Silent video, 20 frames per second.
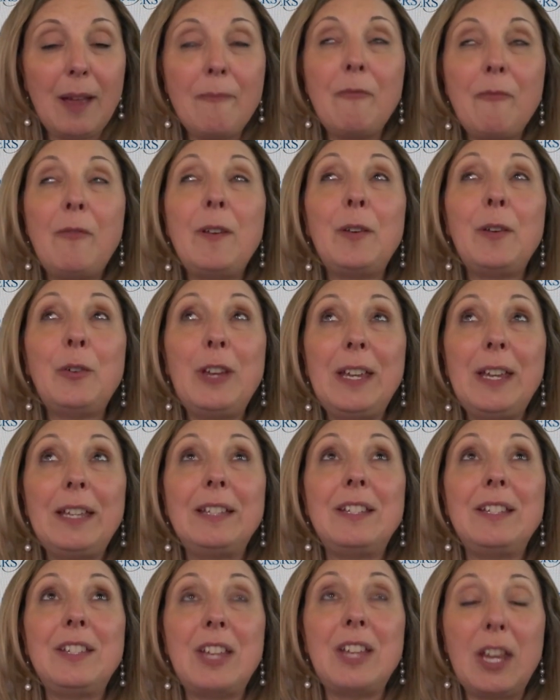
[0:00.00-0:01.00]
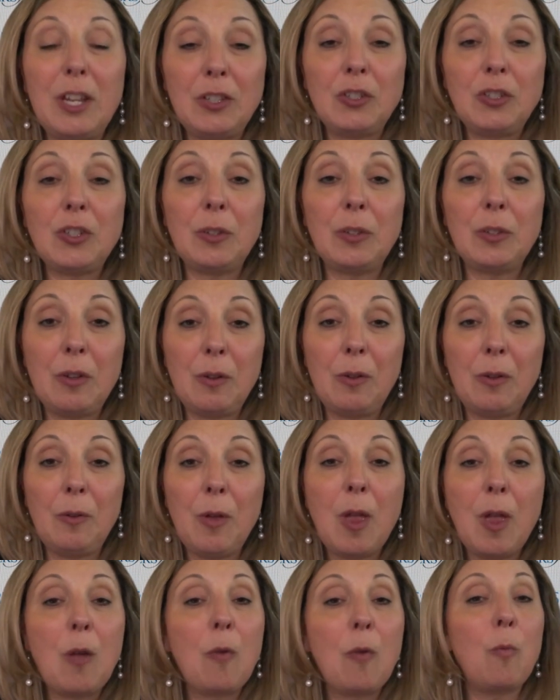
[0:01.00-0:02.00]
I'm very
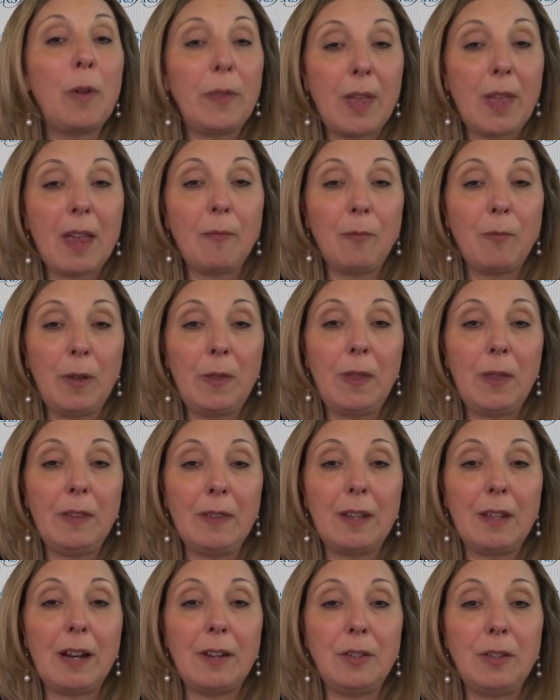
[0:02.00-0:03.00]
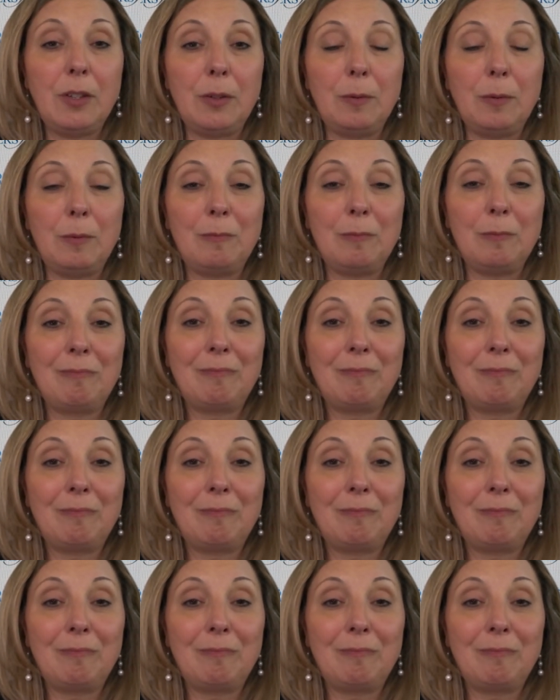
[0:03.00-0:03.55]
intentional with everything that I do.